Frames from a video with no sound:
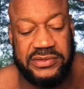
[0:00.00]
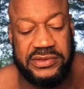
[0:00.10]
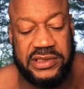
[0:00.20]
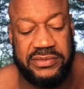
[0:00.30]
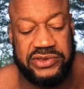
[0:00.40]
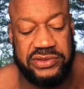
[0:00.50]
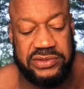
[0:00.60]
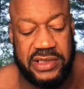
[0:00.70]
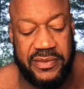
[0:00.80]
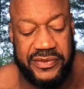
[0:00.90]
Some
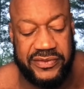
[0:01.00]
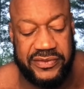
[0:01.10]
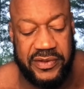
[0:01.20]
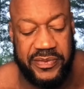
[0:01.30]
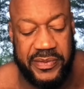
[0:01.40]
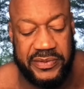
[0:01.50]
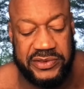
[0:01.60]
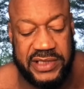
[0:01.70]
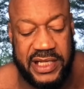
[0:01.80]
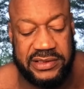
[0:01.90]
3 people were
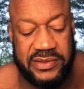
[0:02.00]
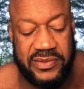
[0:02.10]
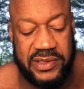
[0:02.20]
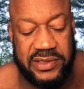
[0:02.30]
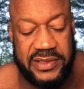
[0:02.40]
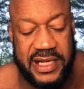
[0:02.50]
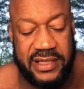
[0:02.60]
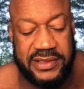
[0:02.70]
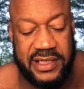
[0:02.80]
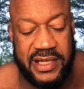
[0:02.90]
shot somewhere near downtown.